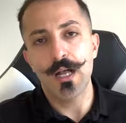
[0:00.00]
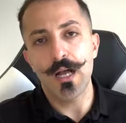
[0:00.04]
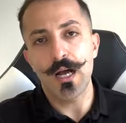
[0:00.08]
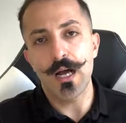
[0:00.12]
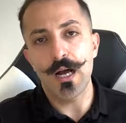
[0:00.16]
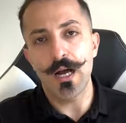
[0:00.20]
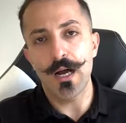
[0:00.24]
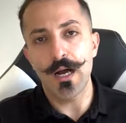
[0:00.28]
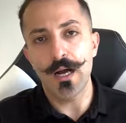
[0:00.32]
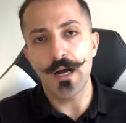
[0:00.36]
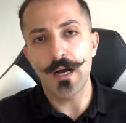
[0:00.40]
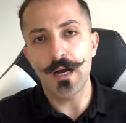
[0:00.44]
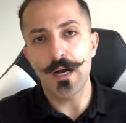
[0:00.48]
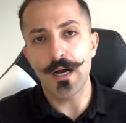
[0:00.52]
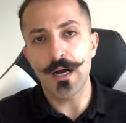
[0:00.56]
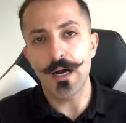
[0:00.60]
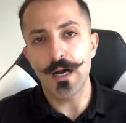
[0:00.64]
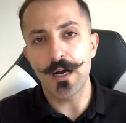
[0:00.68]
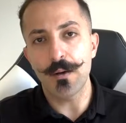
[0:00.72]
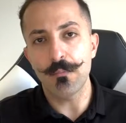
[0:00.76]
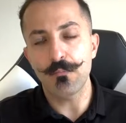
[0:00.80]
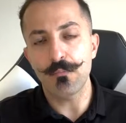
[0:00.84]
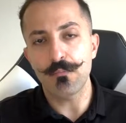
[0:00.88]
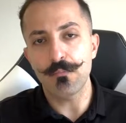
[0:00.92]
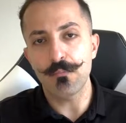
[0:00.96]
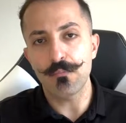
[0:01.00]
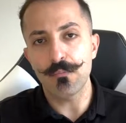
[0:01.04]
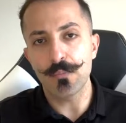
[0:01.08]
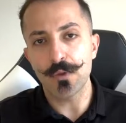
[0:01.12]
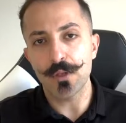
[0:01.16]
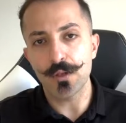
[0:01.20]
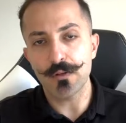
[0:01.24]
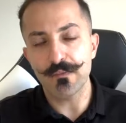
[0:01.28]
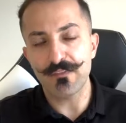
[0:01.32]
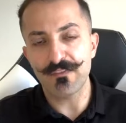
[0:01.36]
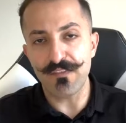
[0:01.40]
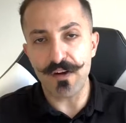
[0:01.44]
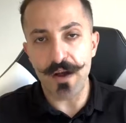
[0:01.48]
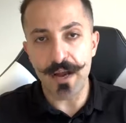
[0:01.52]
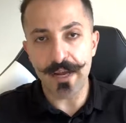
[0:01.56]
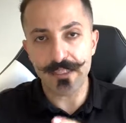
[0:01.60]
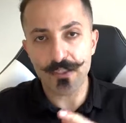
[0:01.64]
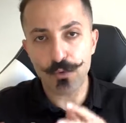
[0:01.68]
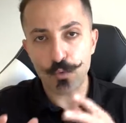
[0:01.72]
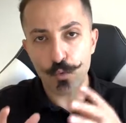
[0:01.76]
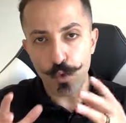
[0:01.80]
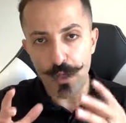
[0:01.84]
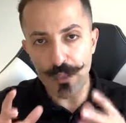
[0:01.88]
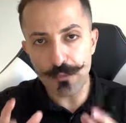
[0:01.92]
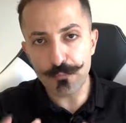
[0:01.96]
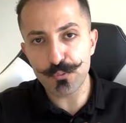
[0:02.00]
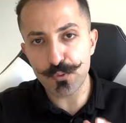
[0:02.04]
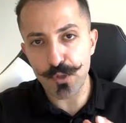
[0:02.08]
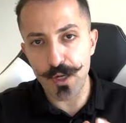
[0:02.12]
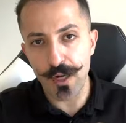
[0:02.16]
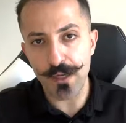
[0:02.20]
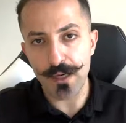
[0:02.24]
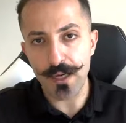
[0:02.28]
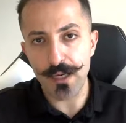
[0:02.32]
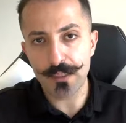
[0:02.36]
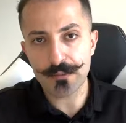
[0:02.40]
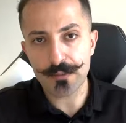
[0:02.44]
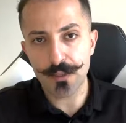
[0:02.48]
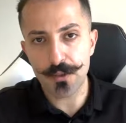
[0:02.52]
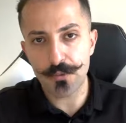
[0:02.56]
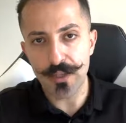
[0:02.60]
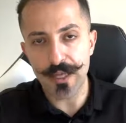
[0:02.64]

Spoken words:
find one product